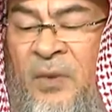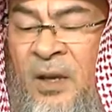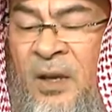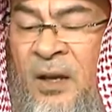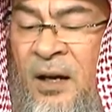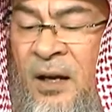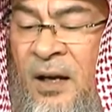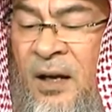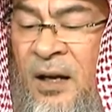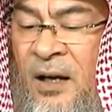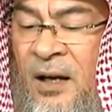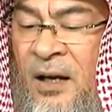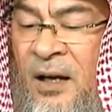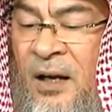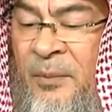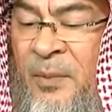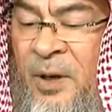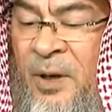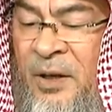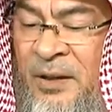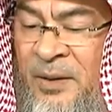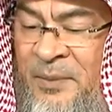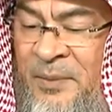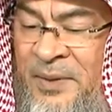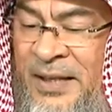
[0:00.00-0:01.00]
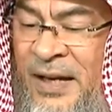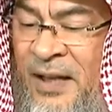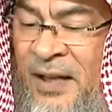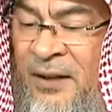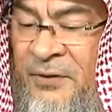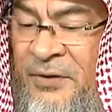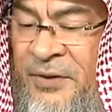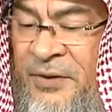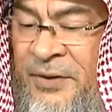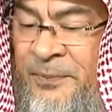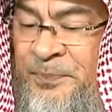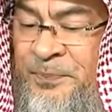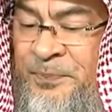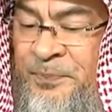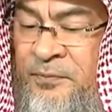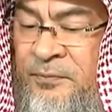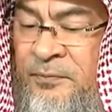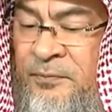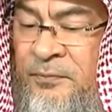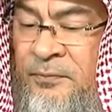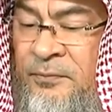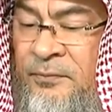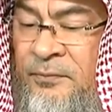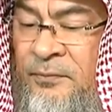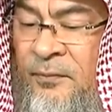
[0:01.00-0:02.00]
among themselves.
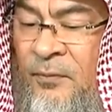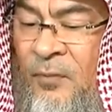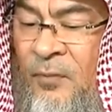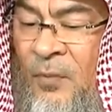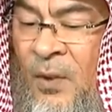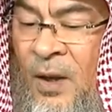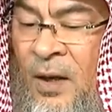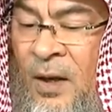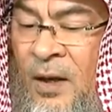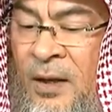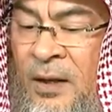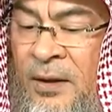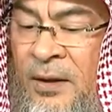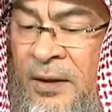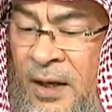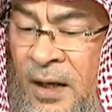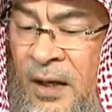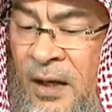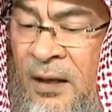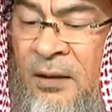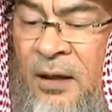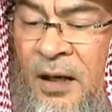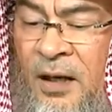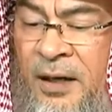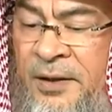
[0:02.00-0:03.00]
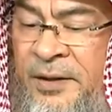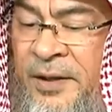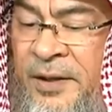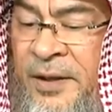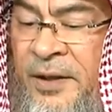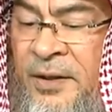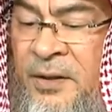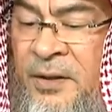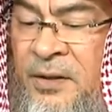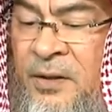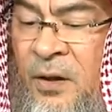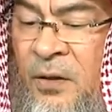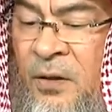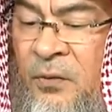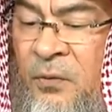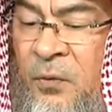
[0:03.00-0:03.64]
They are guardians of